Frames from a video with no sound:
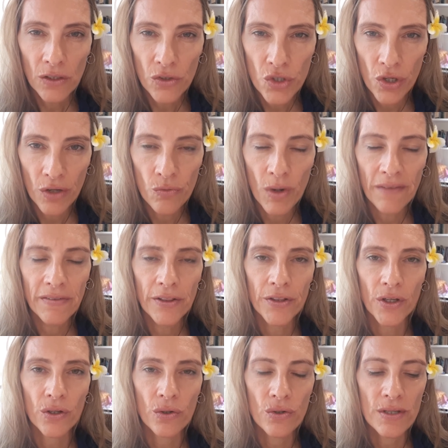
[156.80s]
to unravel
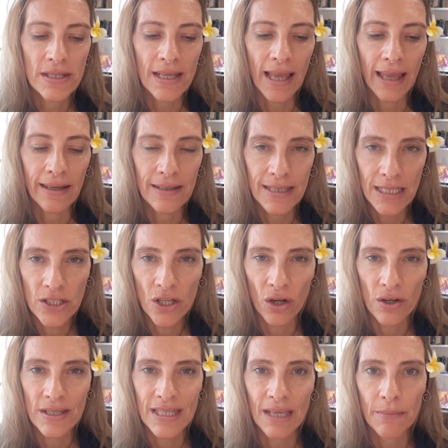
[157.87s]
those and
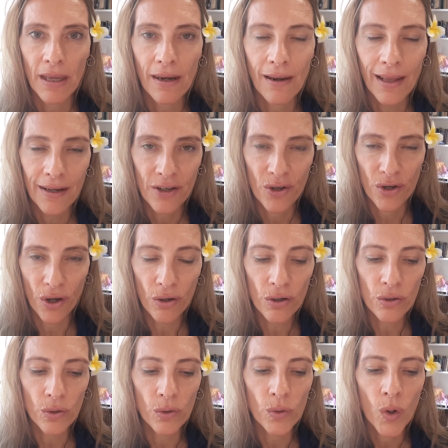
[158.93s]
detox them and let
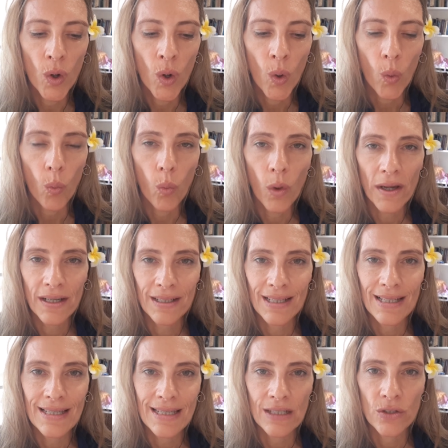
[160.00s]
go what it
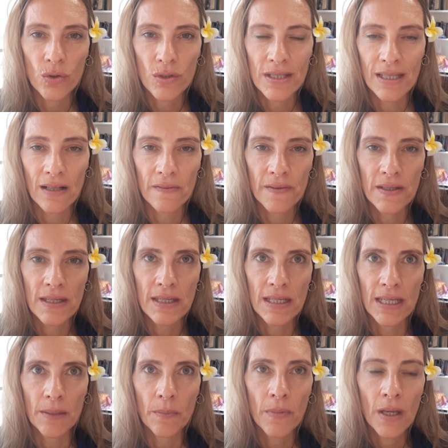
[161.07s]
is in your
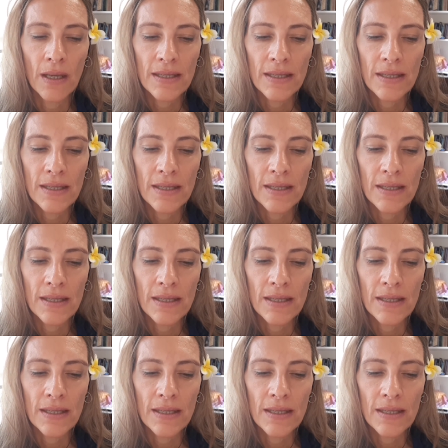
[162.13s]
self-esteem,